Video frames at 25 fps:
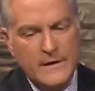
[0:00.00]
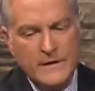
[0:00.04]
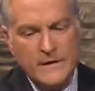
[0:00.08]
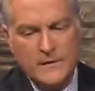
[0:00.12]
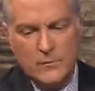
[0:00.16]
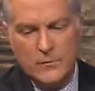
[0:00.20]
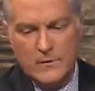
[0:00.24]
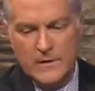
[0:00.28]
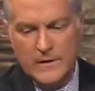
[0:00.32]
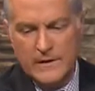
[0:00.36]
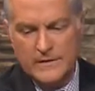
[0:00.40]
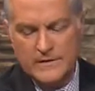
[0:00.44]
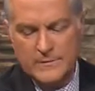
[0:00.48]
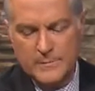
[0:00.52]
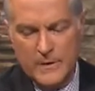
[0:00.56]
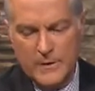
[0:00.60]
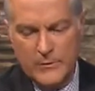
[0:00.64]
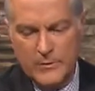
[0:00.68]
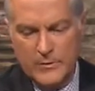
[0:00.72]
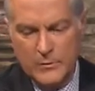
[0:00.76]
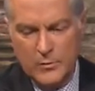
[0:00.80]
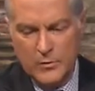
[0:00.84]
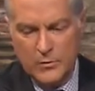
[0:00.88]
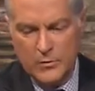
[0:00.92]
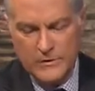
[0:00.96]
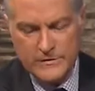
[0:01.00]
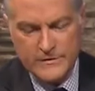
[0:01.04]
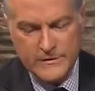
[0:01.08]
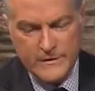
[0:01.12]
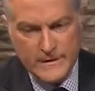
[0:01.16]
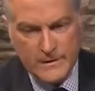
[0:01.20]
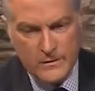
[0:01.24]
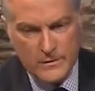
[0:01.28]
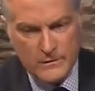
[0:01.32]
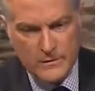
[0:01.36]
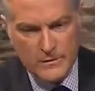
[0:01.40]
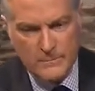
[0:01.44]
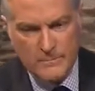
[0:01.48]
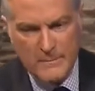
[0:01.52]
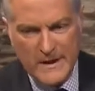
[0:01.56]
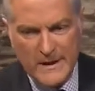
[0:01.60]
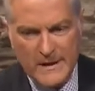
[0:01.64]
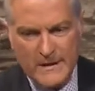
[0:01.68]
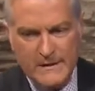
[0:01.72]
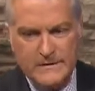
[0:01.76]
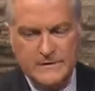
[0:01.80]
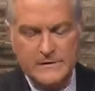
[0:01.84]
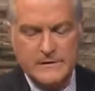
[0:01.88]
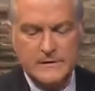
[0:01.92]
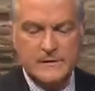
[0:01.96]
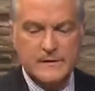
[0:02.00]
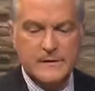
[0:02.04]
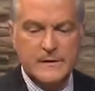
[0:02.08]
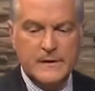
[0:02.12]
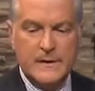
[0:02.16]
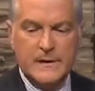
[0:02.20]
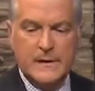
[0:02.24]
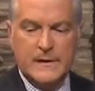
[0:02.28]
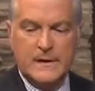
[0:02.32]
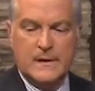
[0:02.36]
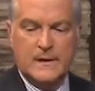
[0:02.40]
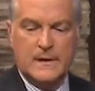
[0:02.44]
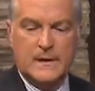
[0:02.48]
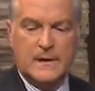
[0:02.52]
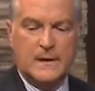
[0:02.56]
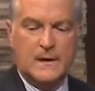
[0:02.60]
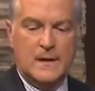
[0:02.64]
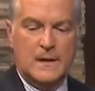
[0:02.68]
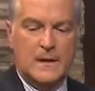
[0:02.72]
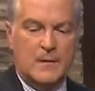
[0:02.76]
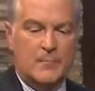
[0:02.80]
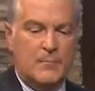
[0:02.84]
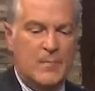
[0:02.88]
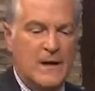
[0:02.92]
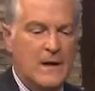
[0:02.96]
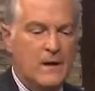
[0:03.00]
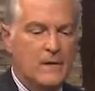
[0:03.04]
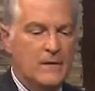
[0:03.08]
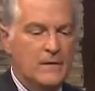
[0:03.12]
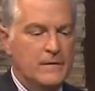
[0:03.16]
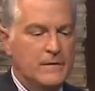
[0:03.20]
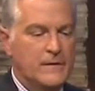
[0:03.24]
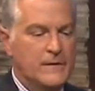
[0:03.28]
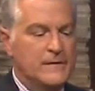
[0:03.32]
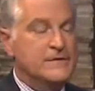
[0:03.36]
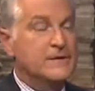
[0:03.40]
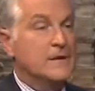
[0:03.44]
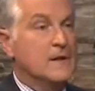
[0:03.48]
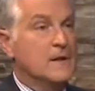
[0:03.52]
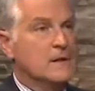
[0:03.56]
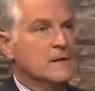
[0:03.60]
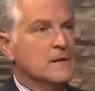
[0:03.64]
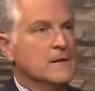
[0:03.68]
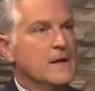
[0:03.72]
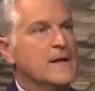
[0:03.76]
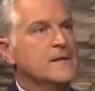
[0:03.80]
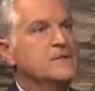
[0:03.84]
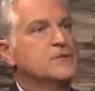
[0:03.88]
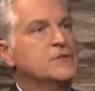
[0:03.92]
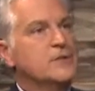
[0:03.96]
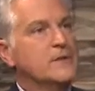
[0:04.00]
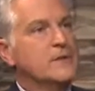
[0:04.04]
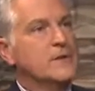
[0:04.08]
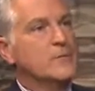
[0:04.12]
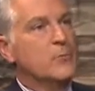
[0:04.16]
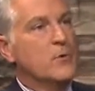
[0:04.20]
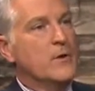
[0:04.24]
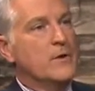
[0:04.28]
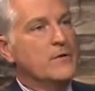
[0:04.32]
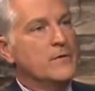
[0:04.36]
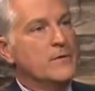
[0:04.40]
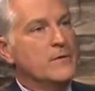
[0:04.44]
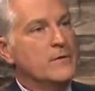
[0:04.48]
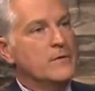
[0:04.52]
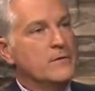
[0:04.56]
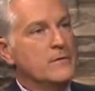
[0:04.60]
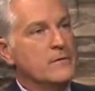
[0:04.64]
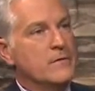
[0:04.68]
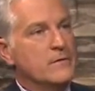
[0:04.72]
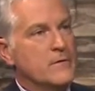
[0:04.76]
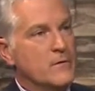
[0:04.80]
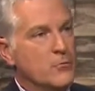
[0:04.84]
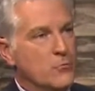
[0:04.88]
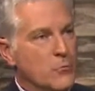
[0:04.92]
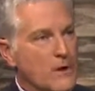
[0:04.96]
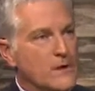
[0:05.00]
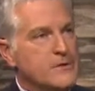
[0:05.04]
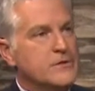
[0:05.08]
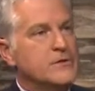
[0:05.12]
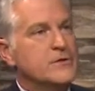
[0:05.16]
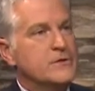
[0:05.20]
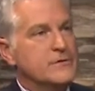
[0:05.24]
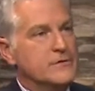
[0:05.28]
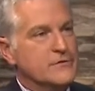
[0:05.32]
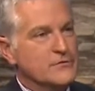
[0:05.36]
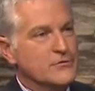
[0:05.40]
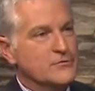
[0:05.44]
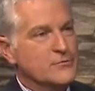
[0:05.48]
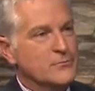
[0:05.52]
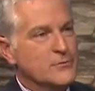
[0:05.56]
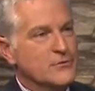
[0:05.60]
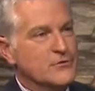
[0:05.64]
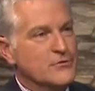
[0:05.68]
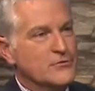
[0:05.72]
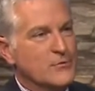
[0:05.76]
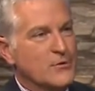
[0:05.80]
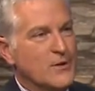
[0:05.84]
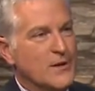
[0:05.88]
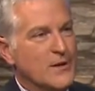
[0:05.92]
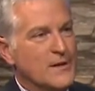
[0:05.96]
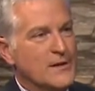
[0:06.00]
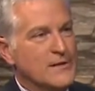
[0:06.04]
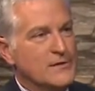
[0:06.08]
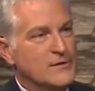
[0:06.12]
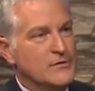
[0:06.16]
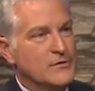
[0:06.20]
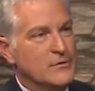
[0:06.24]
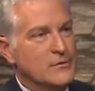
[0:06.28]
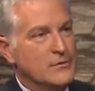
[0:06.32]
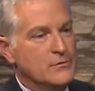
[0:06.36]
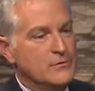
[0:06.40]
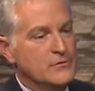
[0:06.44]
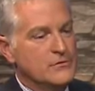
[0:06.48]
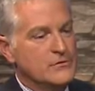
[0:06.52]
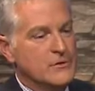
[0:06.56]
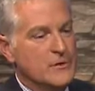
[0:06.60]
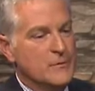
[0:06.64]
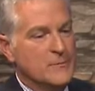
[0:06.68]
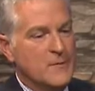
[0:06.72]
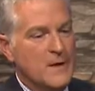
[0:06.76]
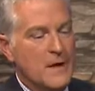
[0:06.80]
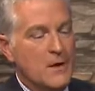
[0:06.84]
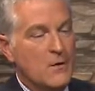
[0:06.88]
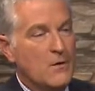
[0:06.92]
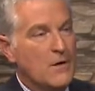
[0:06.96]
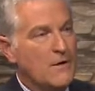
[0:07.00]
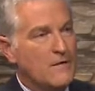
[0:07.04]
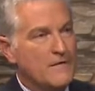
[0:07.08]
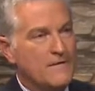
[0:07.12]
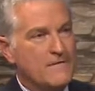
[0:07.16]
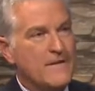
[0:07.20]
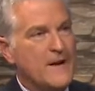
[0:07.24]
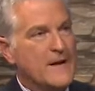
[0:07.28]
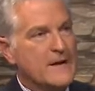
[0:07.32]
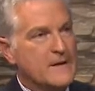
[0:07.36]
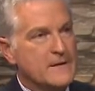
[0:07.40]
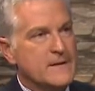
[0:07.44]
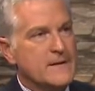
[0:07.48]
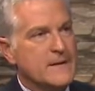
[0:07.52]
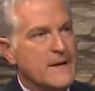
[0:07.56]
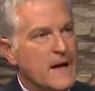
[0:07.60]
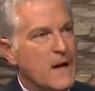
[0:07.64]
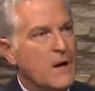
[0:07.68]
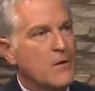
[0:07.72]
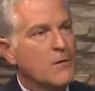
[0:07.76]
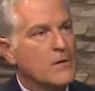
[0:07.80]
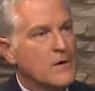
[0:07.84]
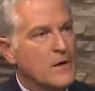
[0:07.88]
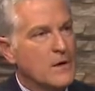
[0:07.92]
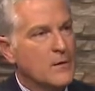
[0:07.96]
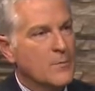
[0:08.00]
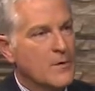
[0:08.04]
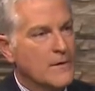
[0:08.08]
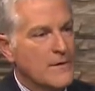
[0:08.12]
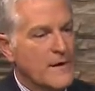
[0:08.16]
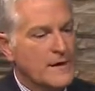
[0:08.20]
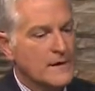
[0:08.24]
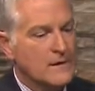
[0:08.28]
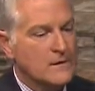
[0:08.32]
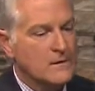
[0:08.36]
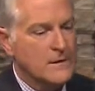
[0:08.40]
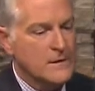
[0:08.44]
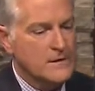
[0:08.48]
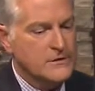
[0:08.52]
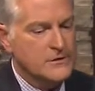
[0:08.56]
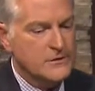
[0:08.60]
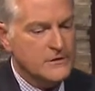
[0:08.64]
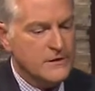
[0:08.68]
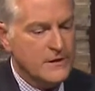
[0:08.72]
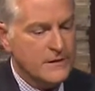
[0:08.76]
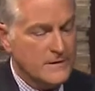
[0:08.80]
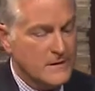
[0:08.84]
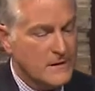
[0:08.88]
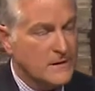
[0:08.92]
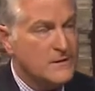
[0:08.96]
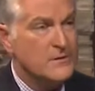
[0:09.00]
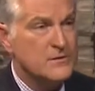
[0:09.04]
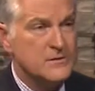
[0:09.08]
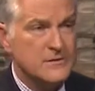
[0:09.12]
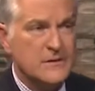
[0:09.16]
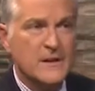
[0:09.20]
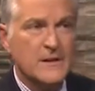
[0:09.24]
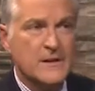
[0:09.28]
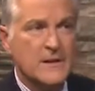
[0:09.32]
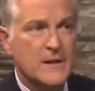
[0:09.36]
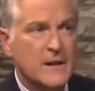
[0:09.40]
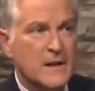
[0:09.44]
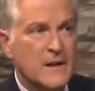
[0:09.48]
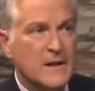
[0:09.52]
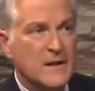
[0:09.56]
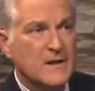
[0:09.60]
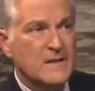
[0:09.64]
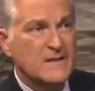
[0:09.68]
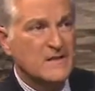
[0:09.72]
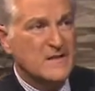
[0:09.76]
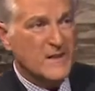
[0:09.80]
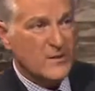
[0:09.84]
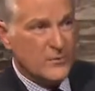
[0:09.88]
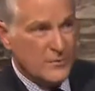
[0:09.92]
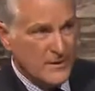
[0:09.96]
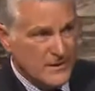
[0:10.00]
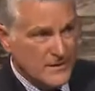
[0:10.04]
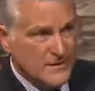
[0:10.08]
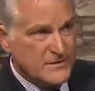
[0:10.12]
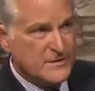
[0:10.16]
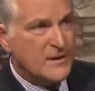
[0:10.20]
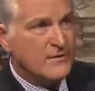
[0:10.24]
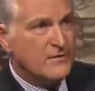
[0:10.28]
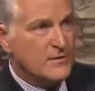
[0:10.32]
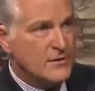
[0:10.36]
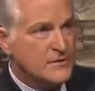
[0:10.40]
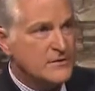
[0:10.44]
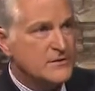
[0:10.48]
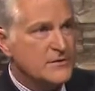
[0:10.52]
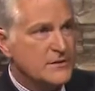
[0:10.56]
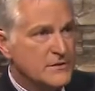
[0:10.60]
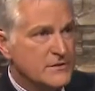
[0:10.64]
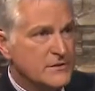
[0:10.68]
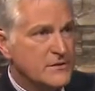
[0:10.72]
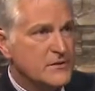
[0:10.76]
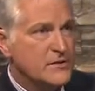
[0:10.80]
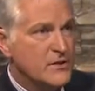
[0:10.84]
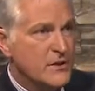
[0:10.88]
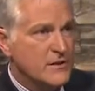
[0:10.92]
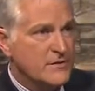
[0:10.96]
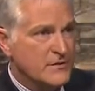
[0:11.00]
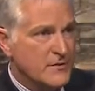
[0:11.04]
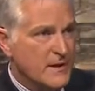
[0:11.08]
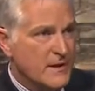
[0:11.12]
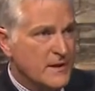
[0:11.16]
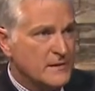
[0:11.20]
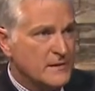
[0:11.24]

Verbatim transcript: you were asked by reporters, I think, over in Madison about this election and whether the Russians were trying to somehow affect the outcome of that election. I think you said there is evidence to suggest that.